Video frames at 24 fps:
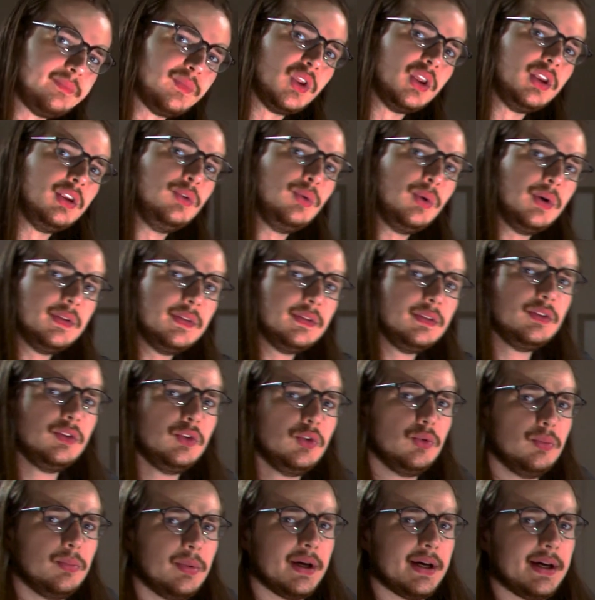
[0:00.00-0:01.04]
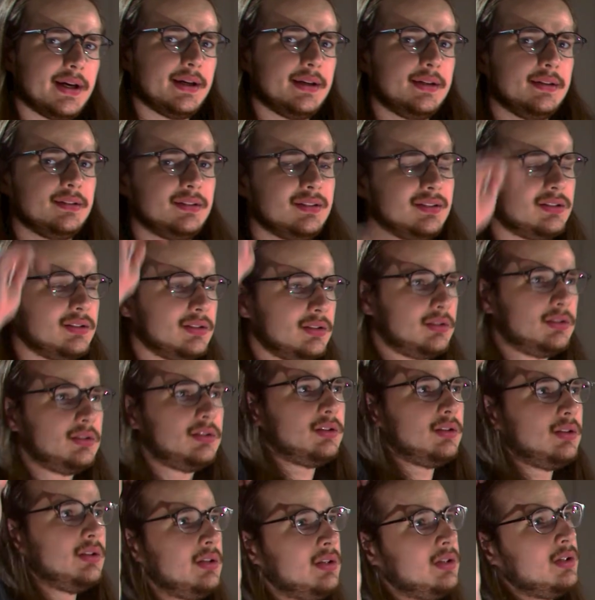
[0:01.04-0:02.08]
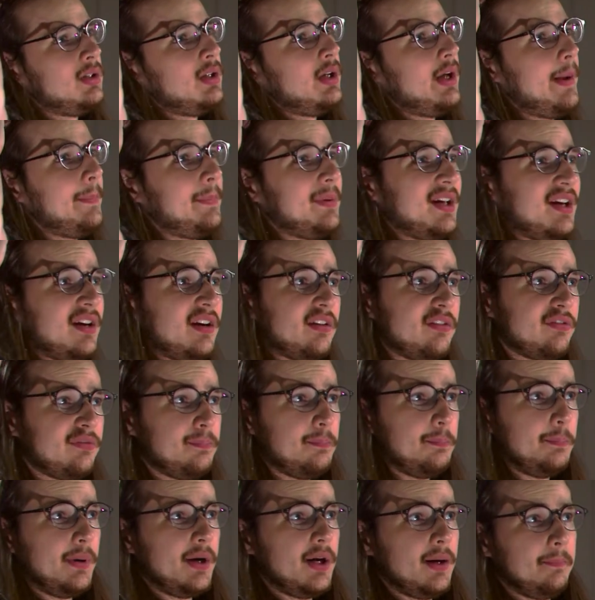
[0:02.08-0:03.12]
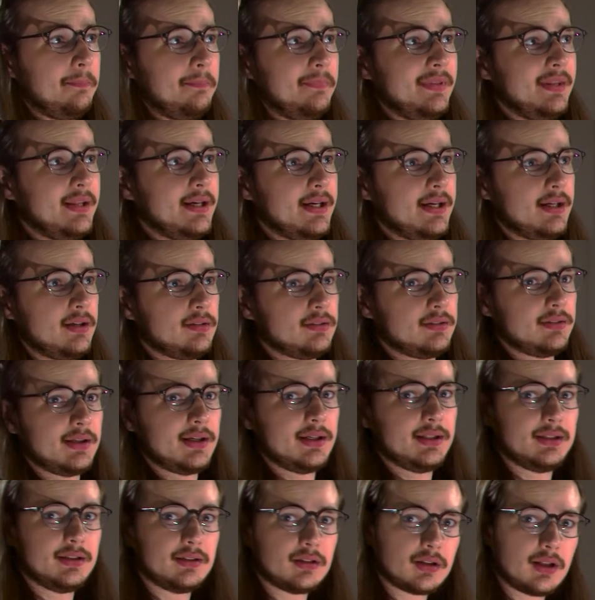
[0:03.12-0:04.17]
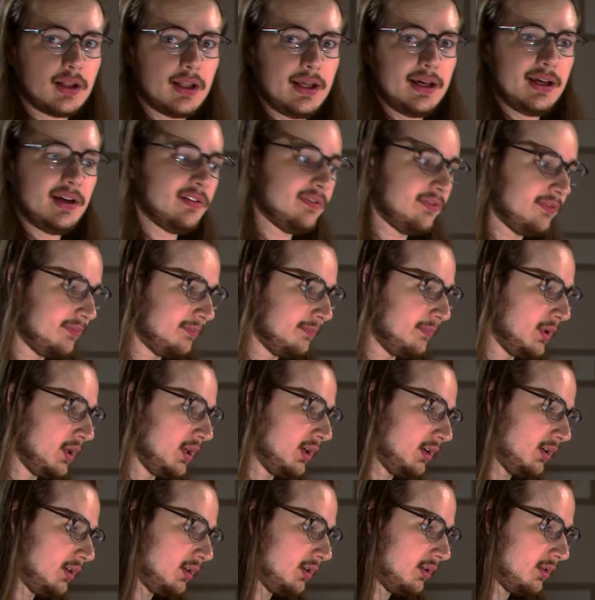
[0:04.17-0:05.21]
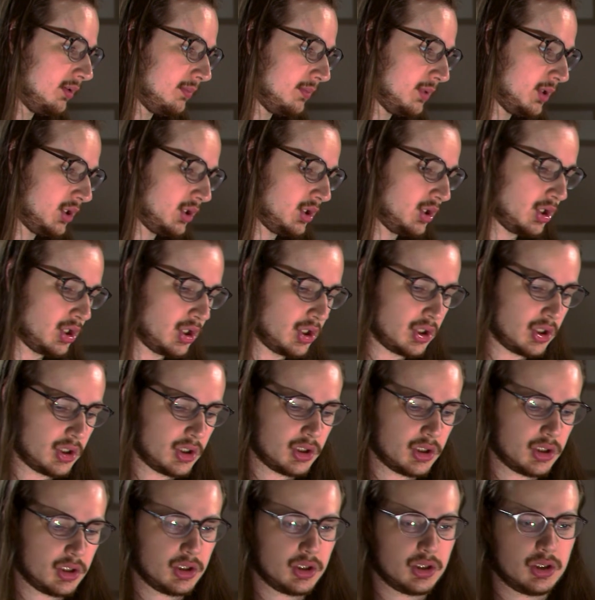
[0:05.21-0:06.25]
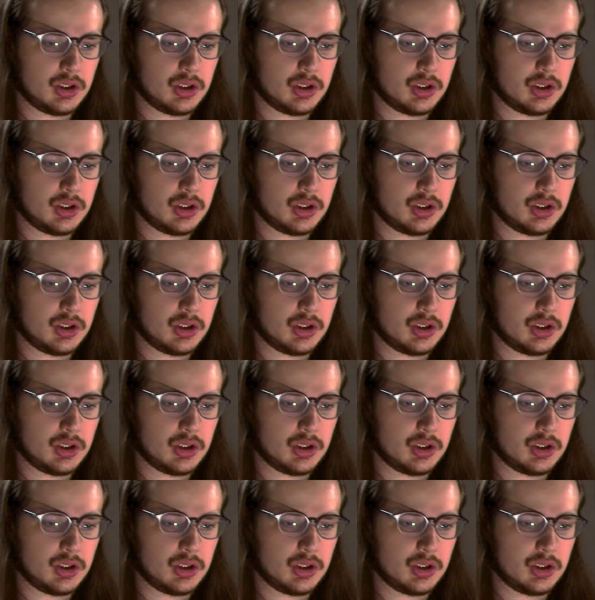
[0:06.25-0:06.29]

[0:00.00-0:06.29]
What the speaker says: it wasn't too bad. I'm kind of bummed out I didn't laugh much.